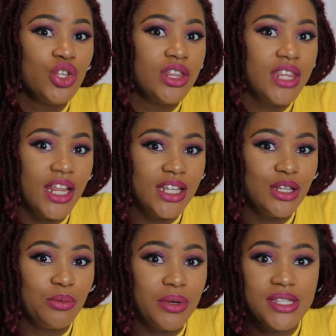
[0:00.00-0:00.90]
telling
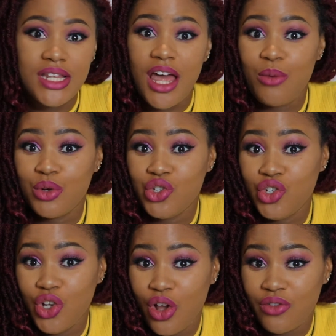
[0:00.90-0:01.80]
the person how much you
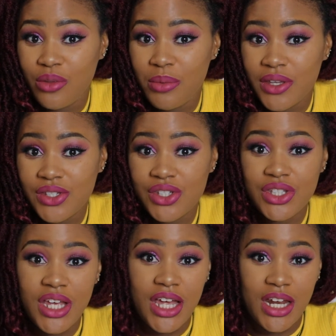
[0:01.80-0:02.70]
love the
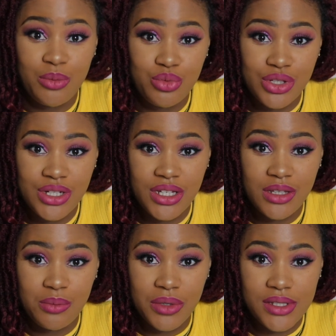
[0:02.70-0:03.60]
person and appreciate the
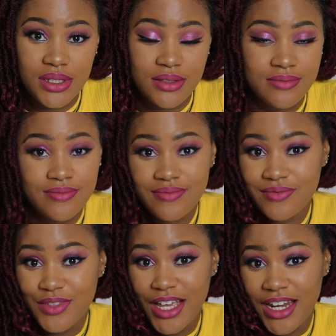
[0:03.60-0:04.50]
person.
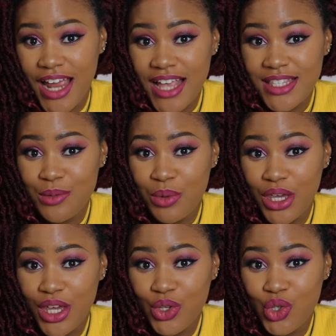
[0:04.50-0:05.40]
Another tip
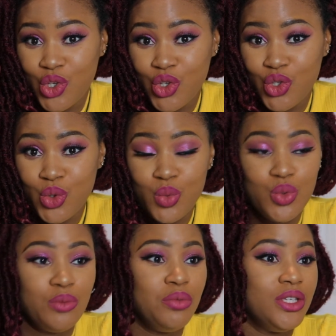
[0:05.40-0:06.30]
again you could do
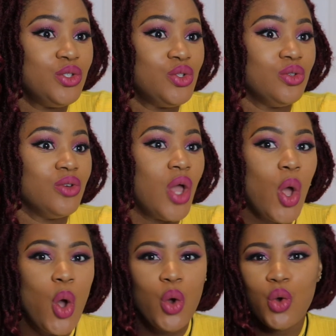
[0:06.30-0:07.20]
would be to
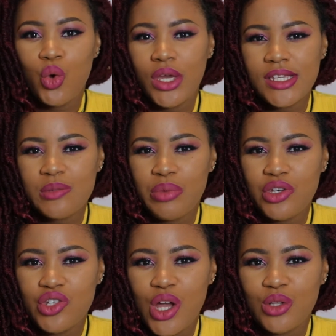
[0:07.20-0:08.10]
cook a
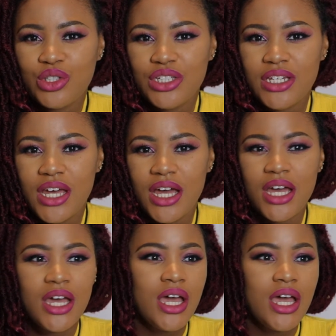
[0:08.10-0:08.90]
special dinner,